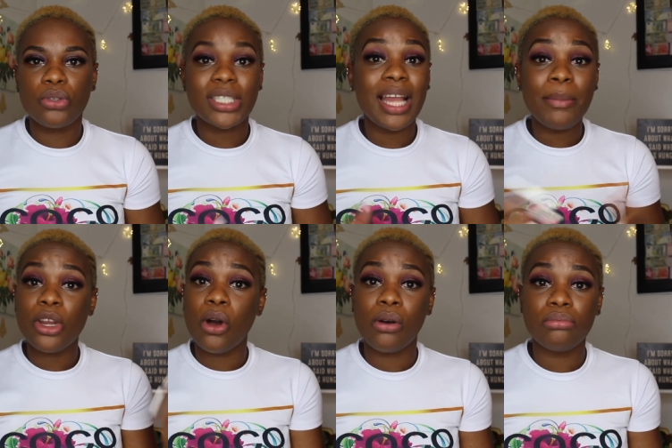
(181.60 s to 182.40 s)
just let me
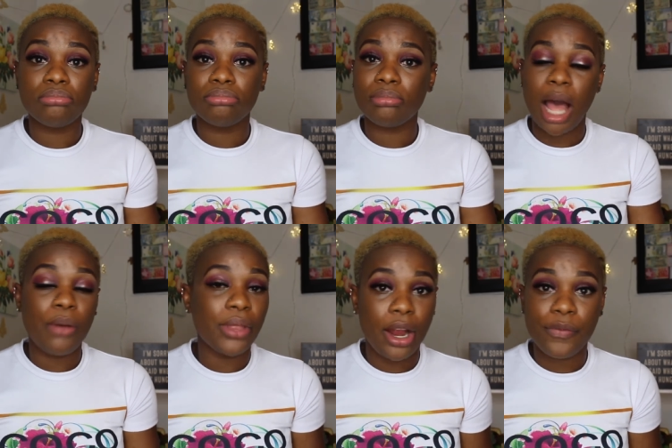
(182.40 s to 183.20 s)
know
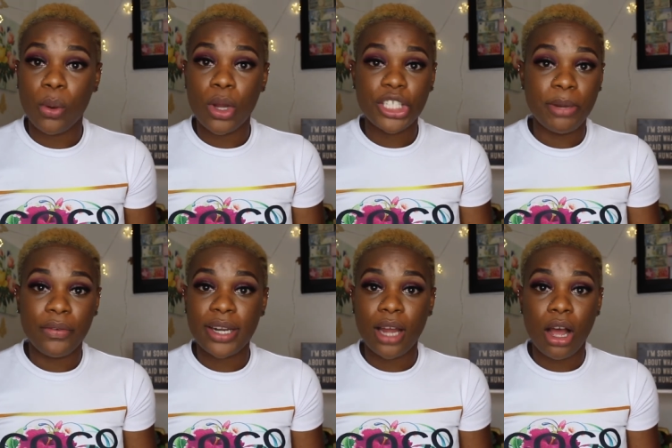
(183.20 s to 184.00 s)
out there if you're watching me
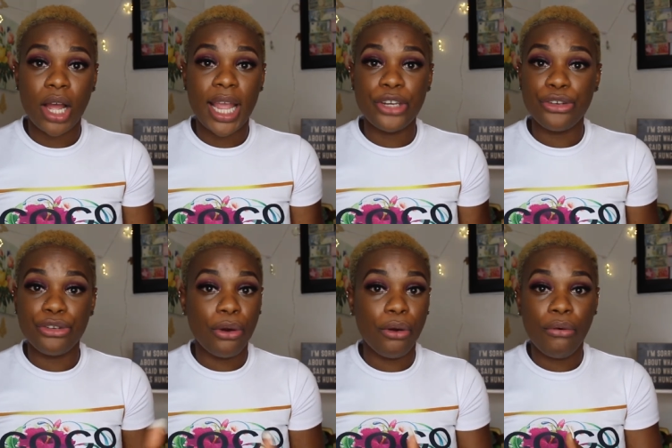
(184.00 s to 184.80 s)
right now and you
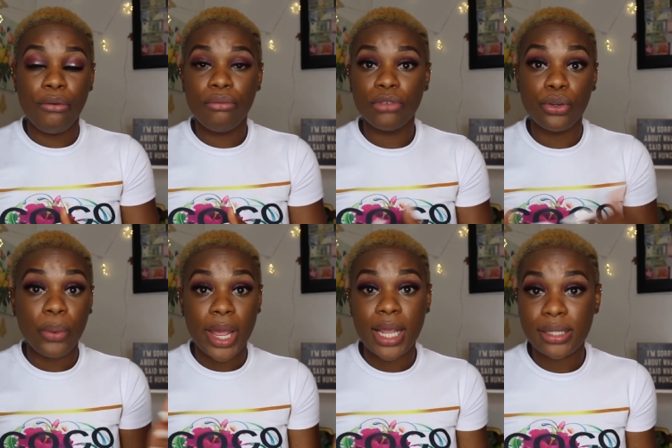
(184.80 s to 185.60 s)
know good
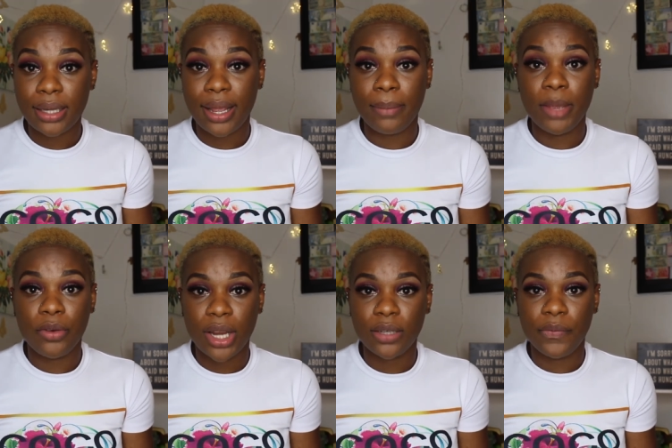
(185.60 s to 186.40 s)
ways that I can
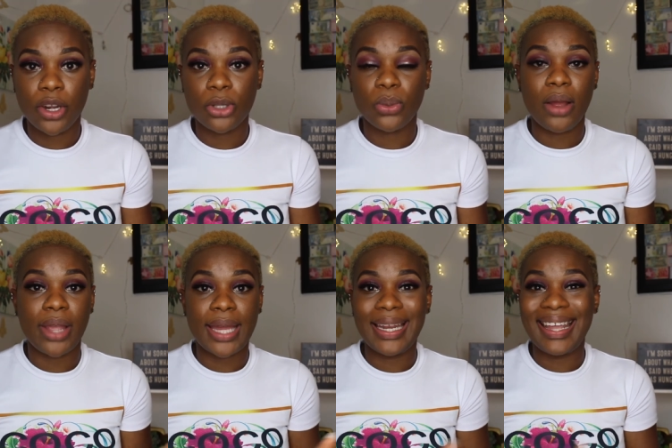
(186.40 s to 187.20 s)
make reaction videos
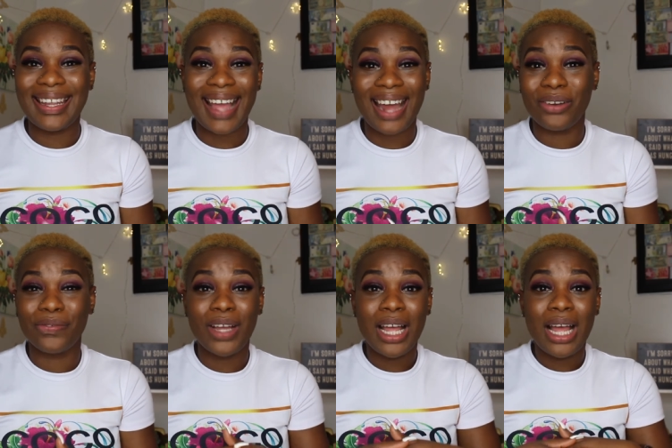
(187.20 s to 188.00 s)
without getting any kind
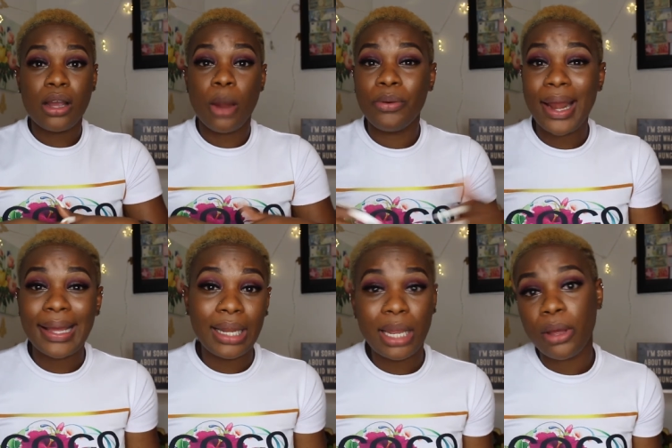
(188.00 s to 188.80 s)
of
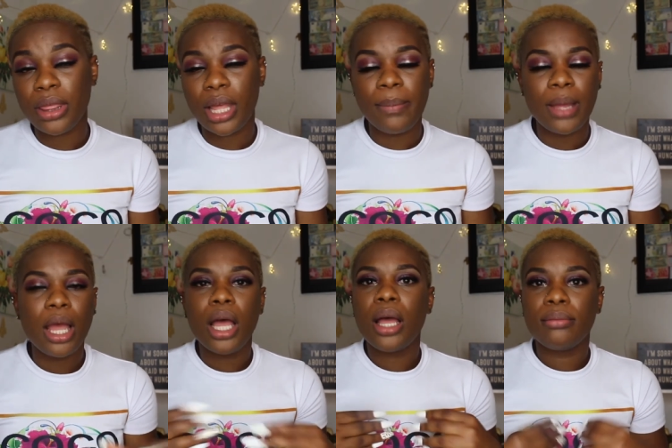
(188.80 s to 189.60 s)
copyright claim on
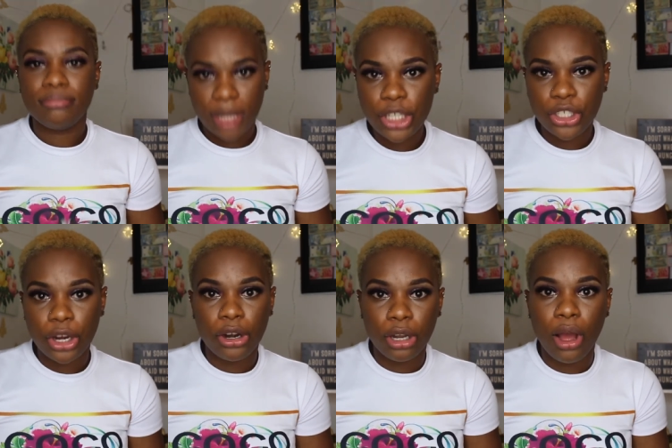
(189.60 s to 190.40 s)
them hit
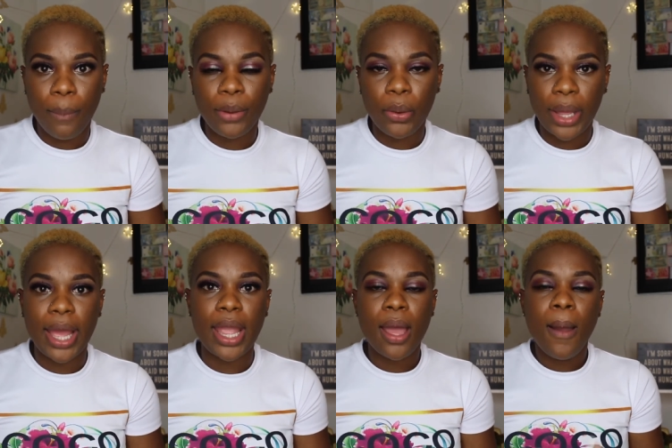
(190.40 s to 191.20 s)
your girl up
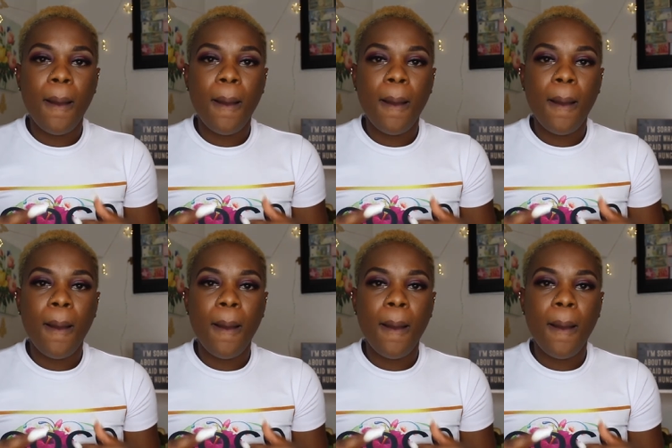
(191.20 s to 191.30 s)
okay